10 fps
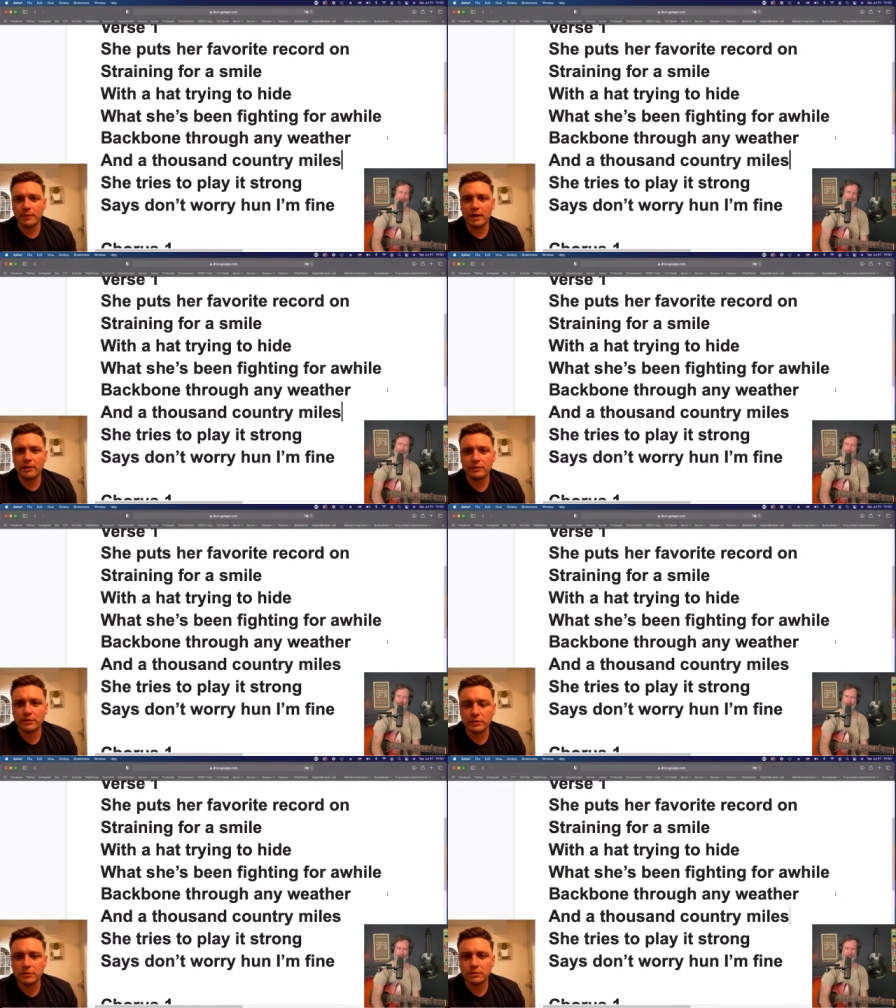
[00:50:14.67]
on now.
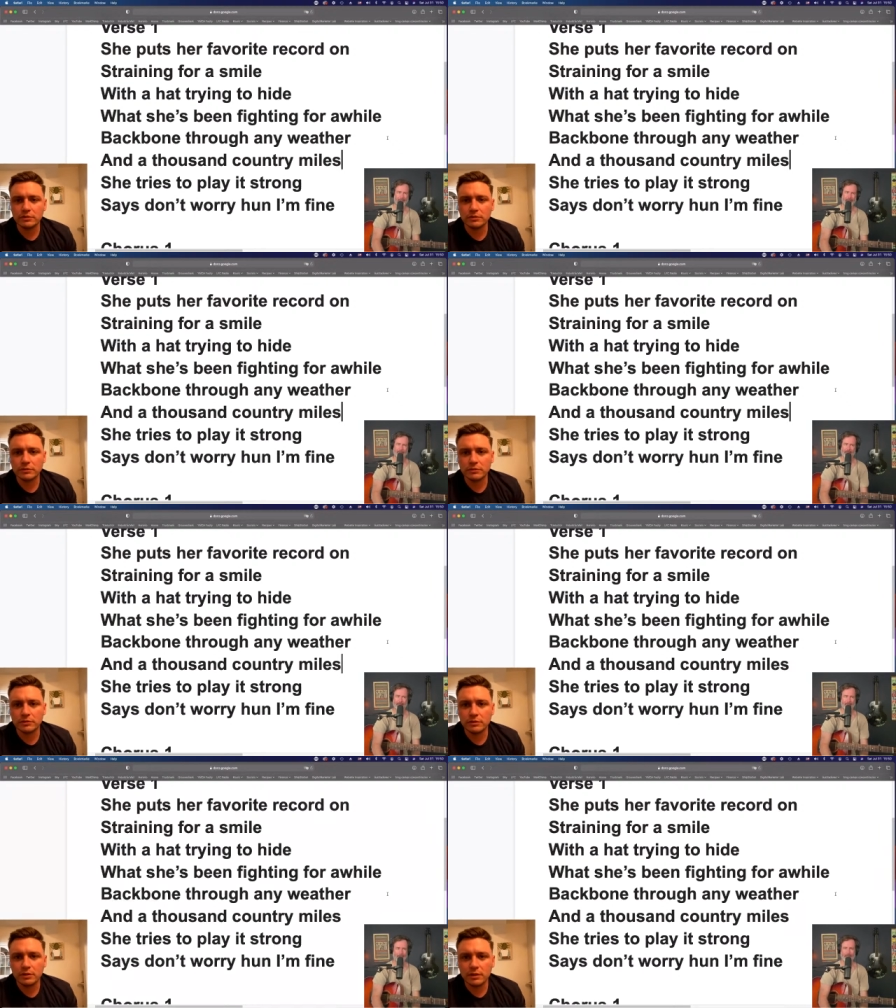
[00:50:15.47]
Keep preaching, baby.
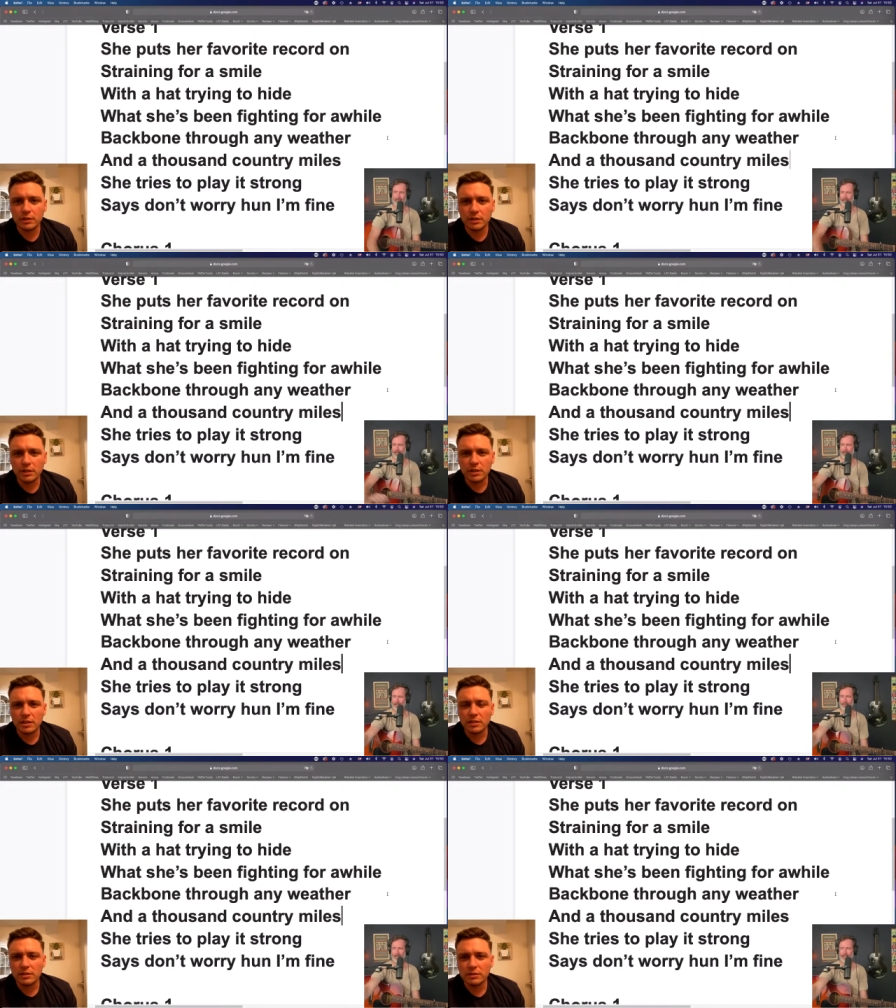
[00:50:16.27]
Keep doing your thing.
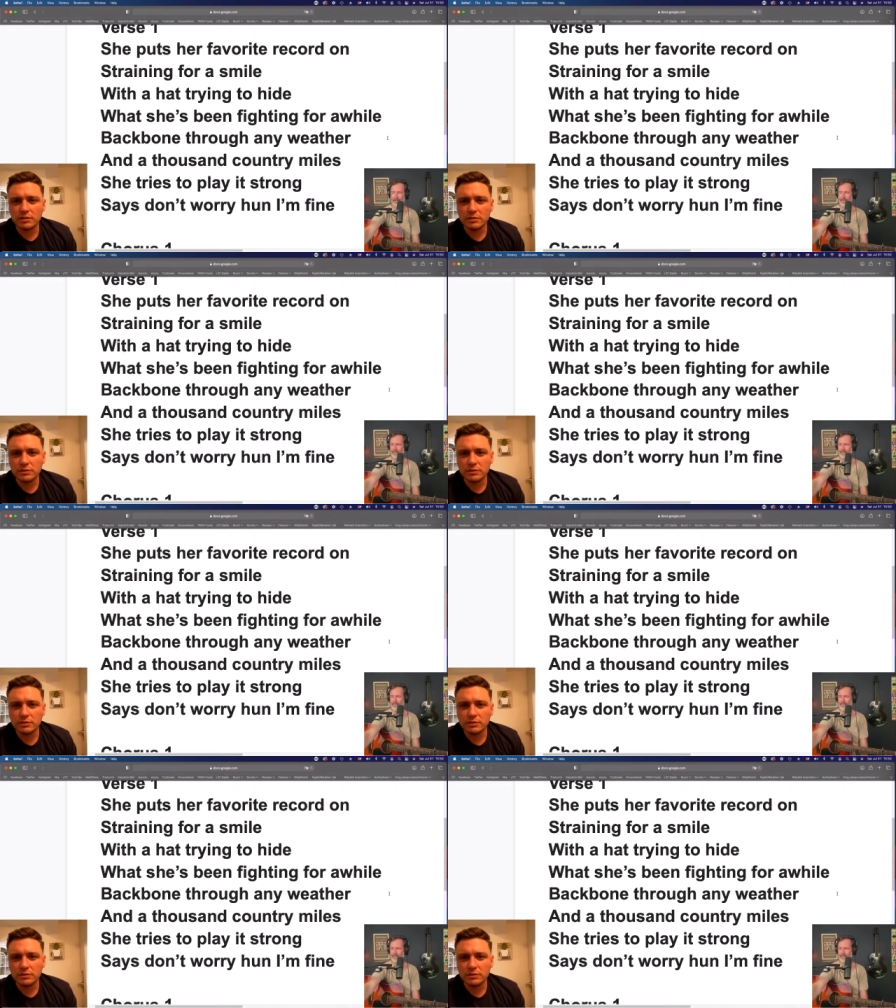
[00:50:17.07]
What else?